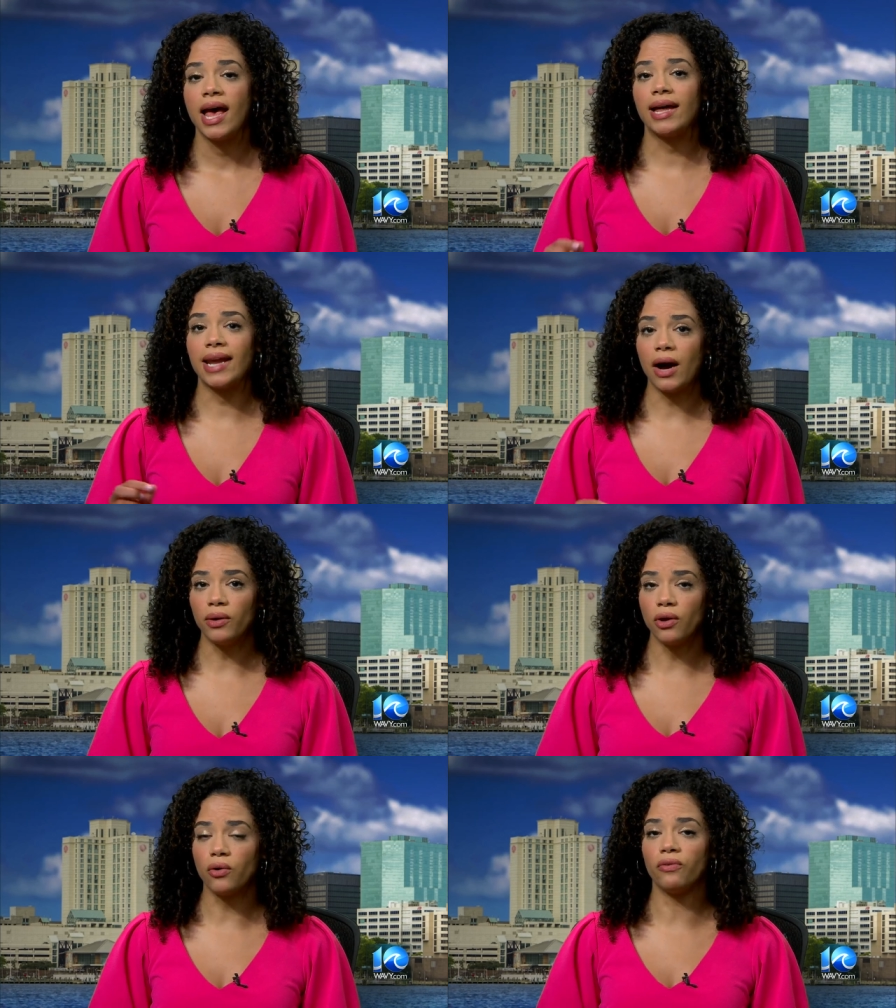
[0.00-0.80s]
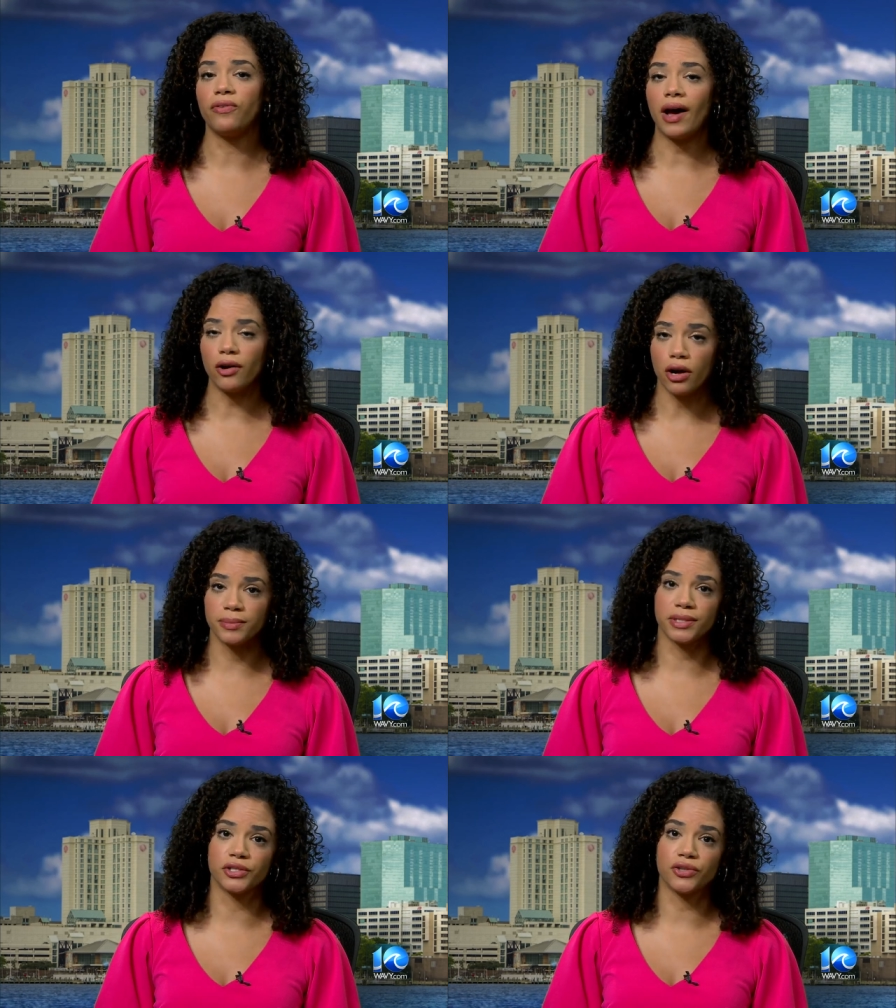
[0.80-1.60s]
and now a local
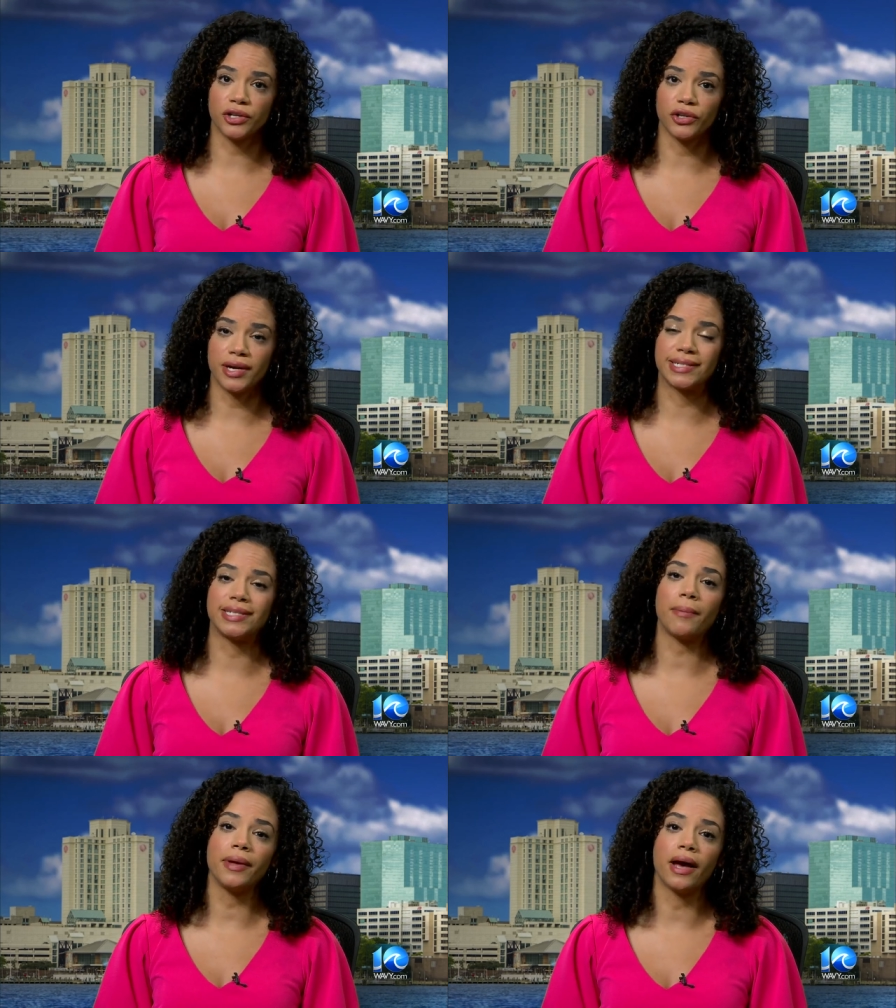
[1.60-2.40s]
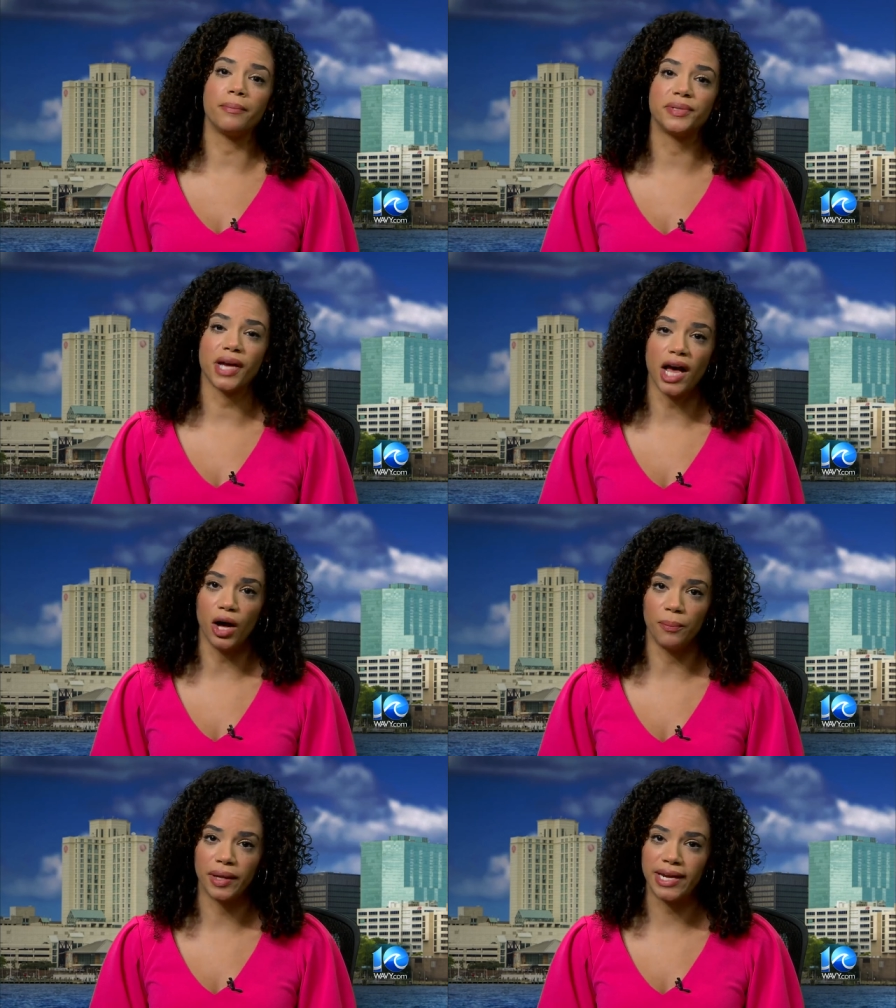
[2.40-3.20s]
firearms instructor is stepping up to
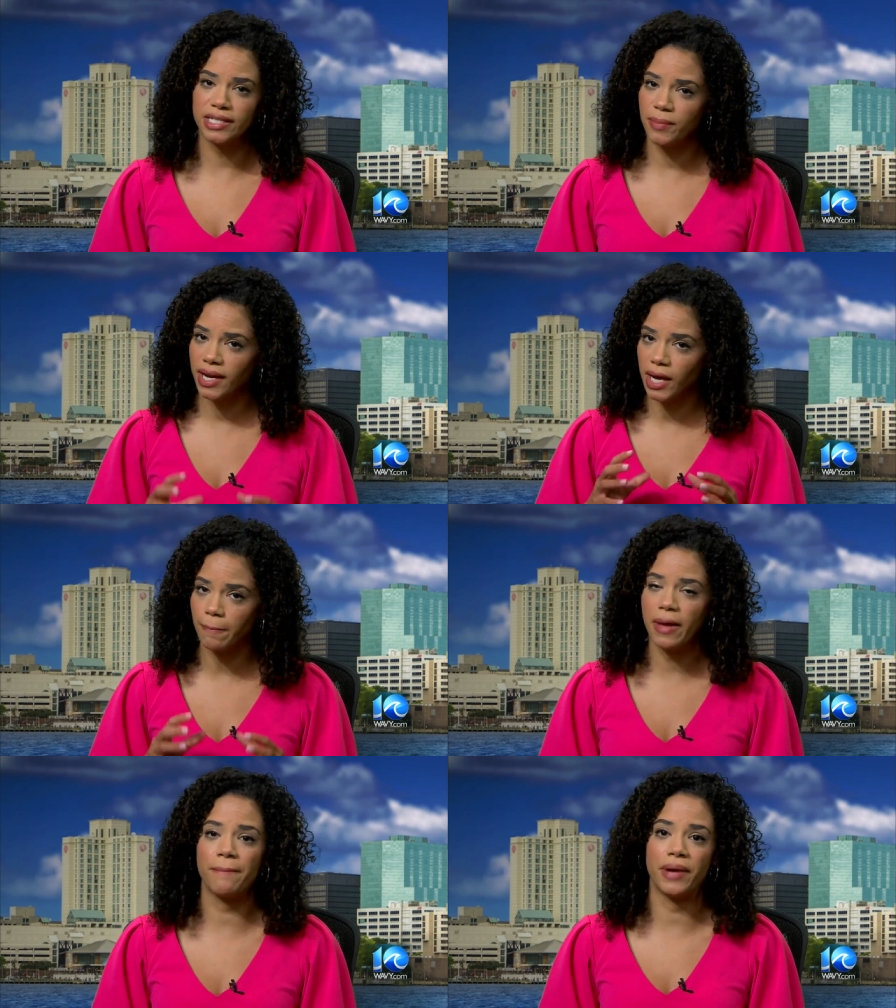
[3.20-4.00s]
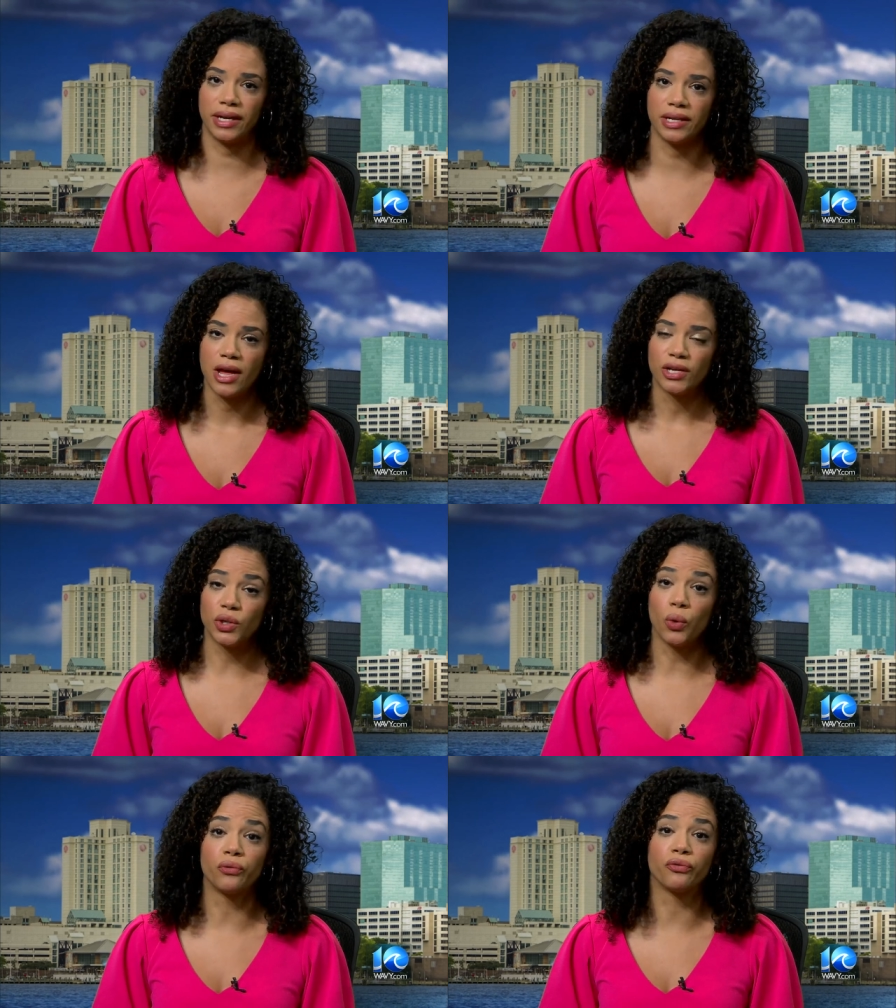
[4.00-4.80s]
help, and he's made a commitment
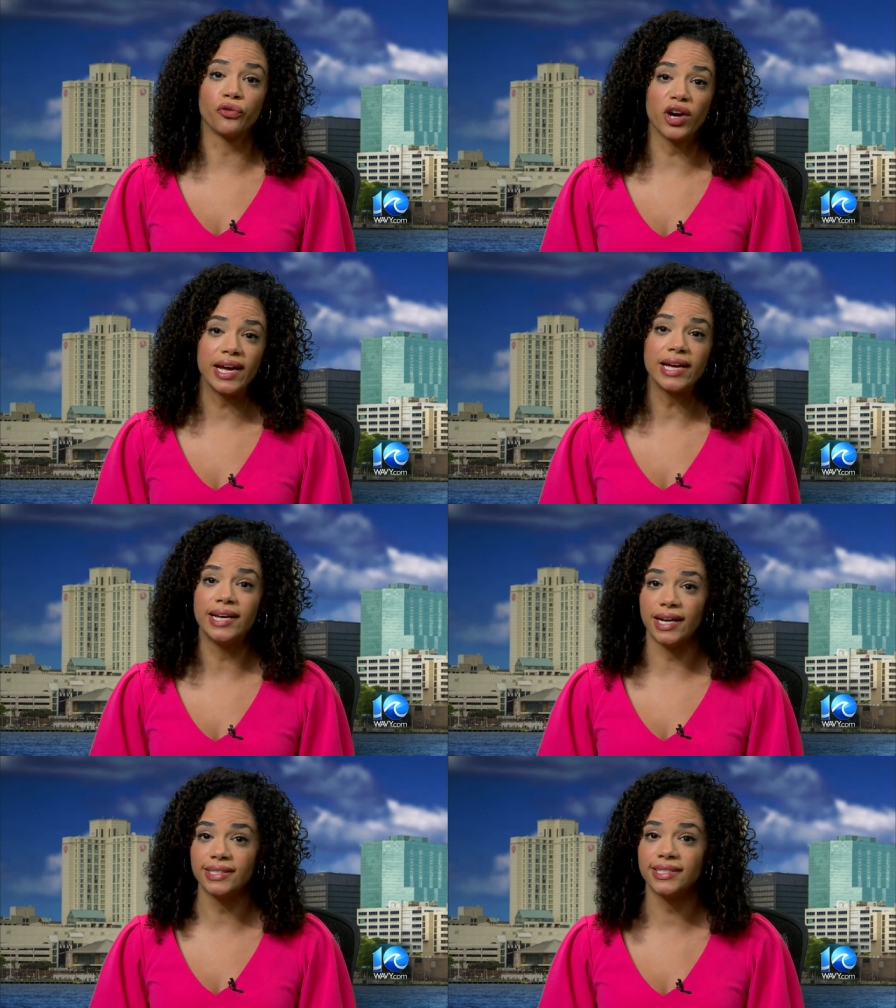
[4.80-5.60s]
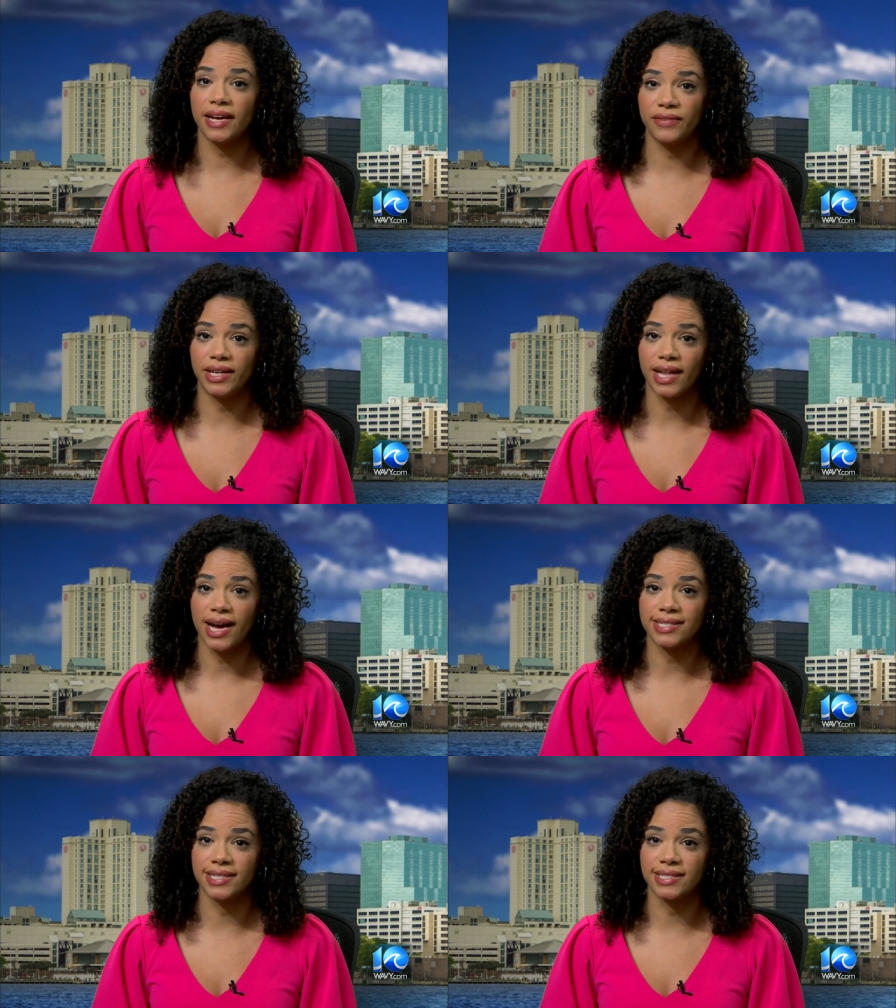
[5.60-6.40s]
to hold free gun safety
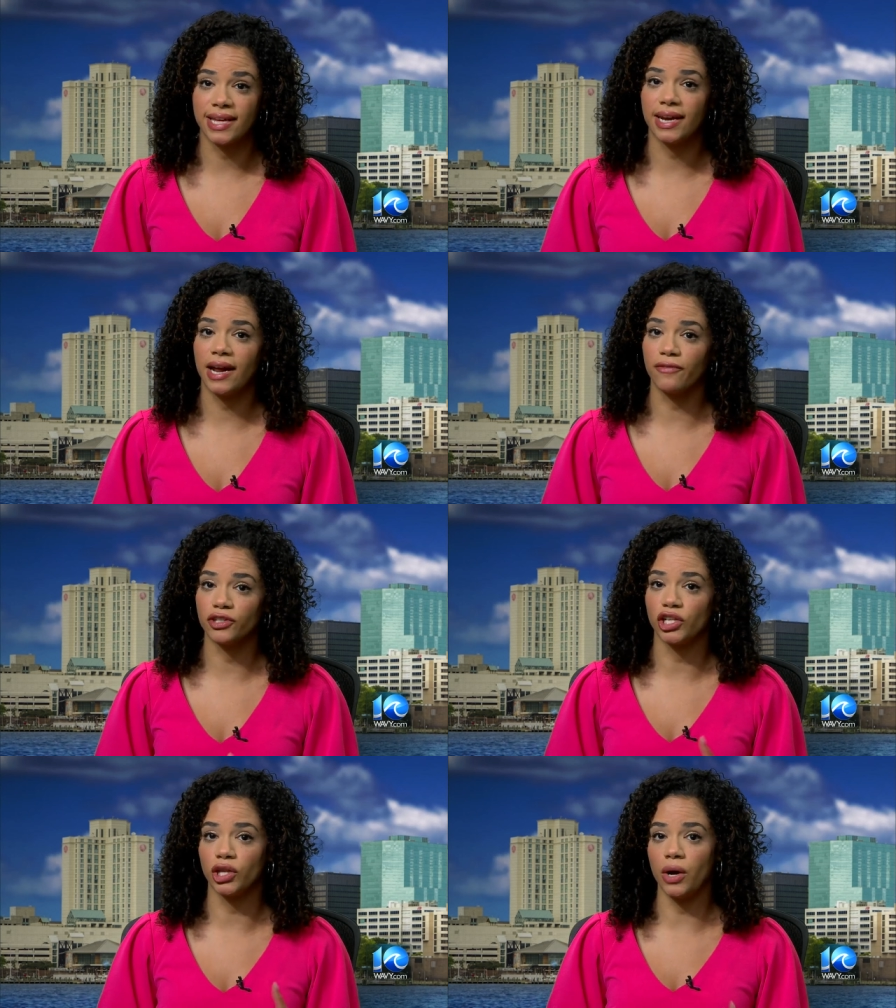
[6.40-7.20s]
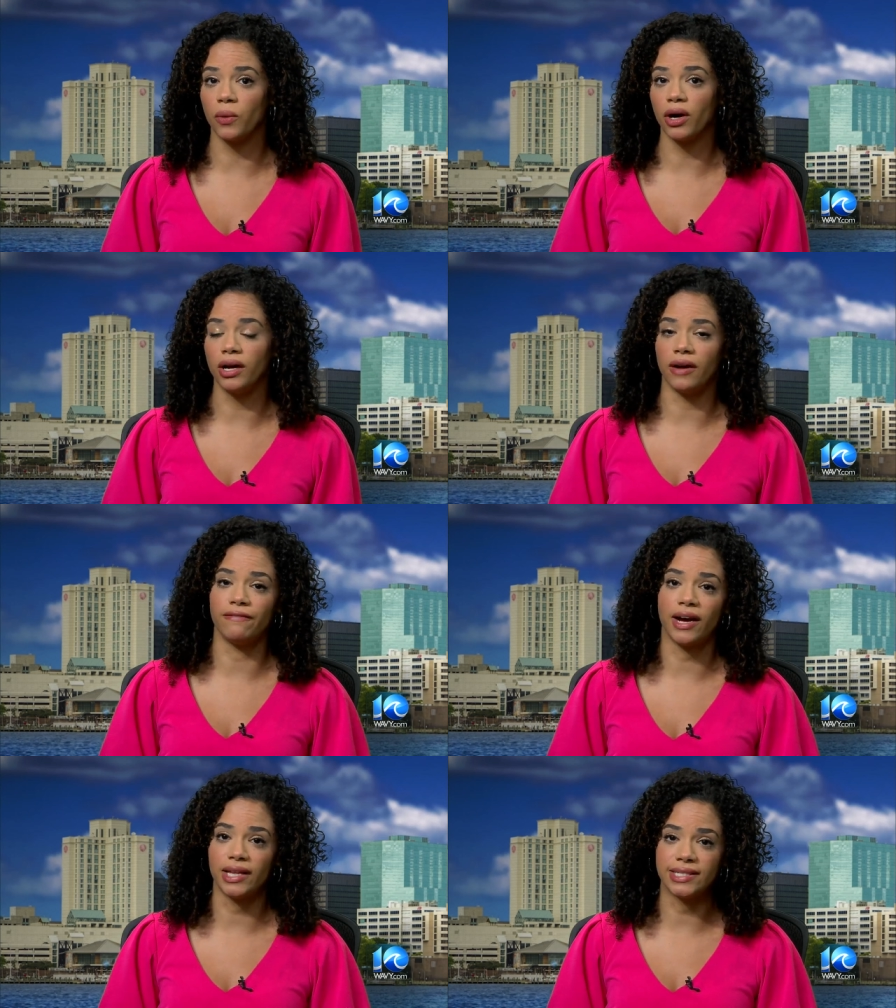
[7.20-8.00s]
classes in an effort to lower
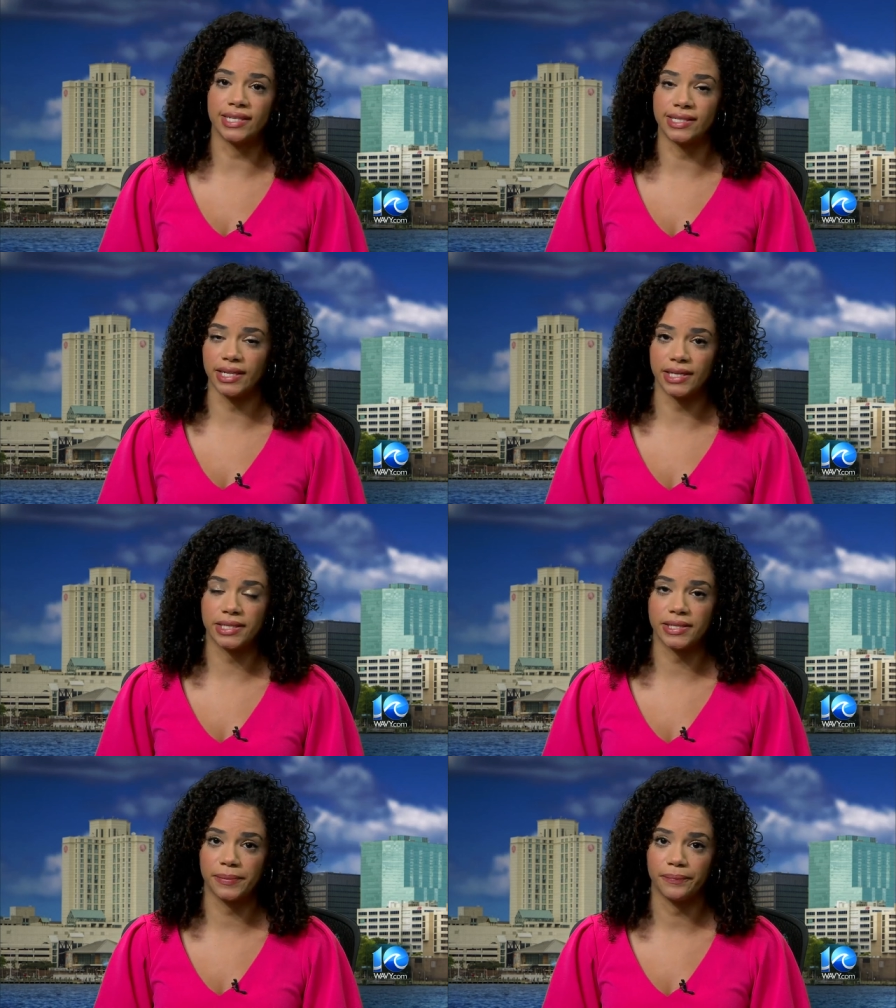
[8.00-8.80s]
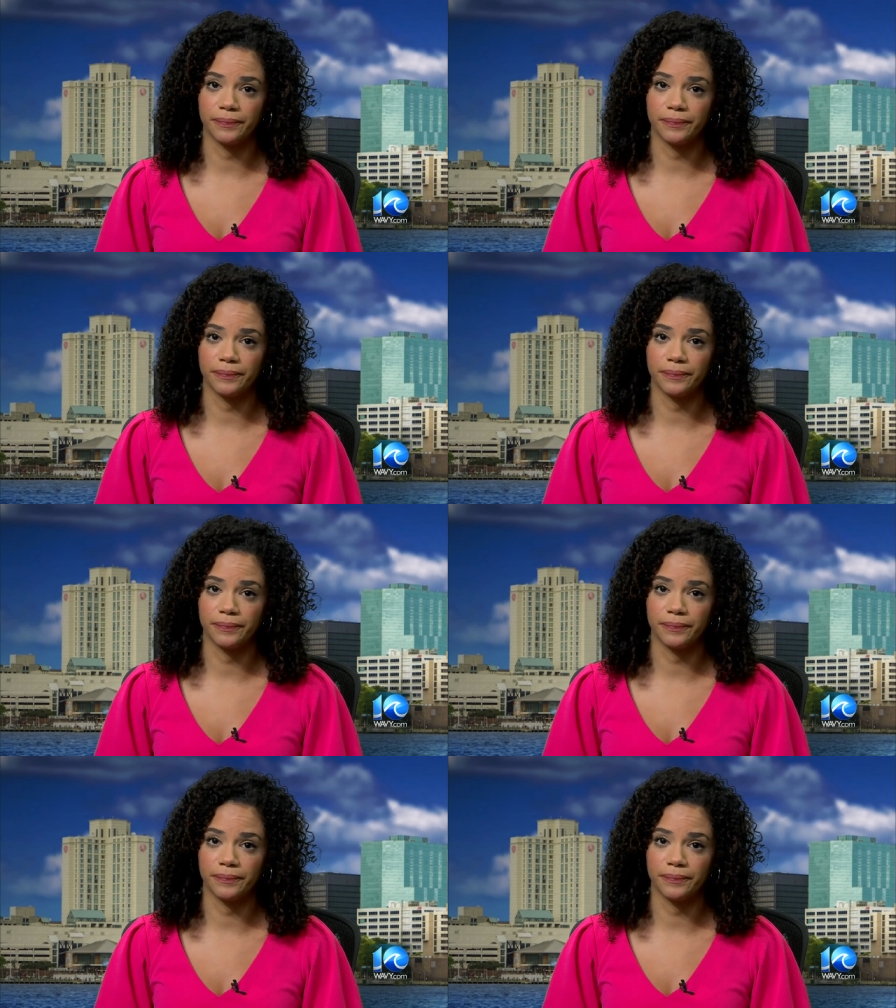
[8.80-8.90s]
gun violence incidents.